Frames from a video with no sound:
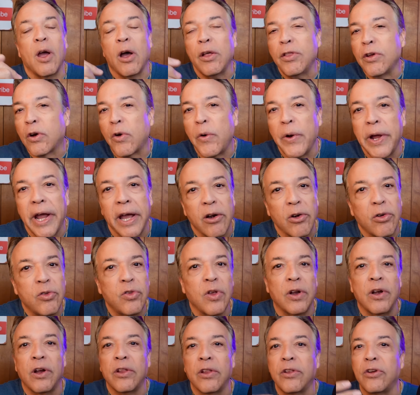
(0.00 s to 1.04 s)
other
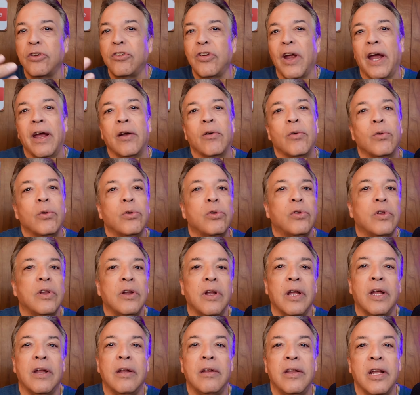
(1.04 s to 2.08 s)
creators on other channels
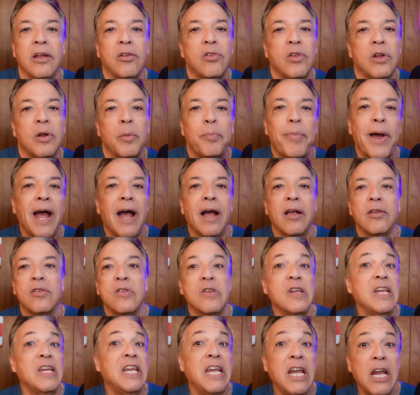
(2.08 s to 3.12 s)
and, and things in the
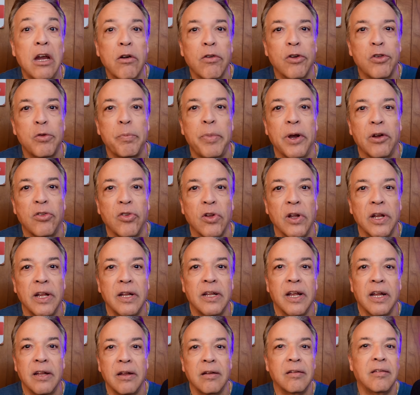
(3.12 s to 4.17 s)
past year,
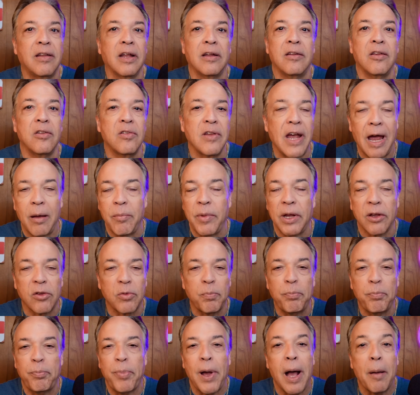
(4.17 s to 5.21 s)
especially that that this
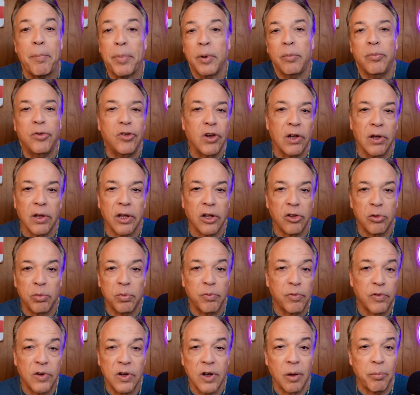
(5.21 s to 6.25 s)
Amex pop-up jail has
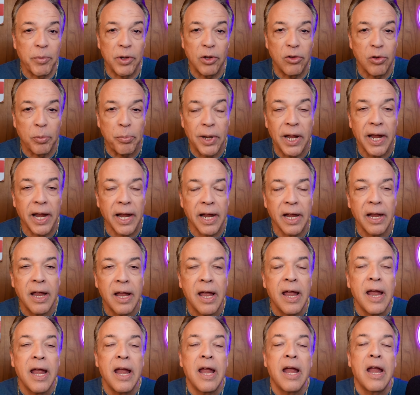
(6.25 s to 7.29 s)
come into play,
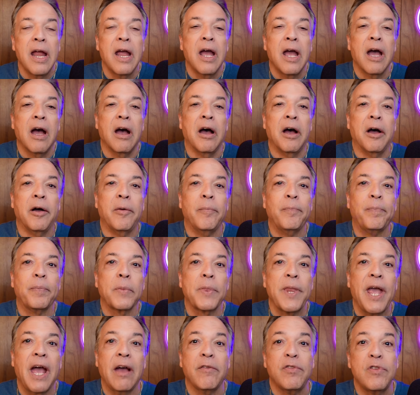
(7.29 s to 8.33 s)
um,
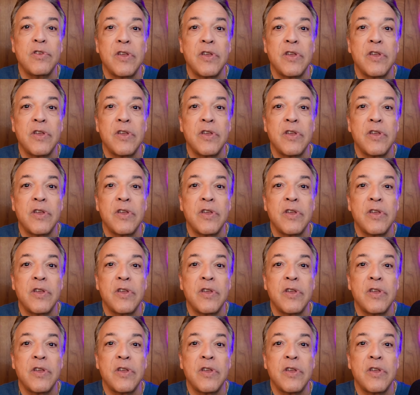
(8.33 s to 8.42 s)
have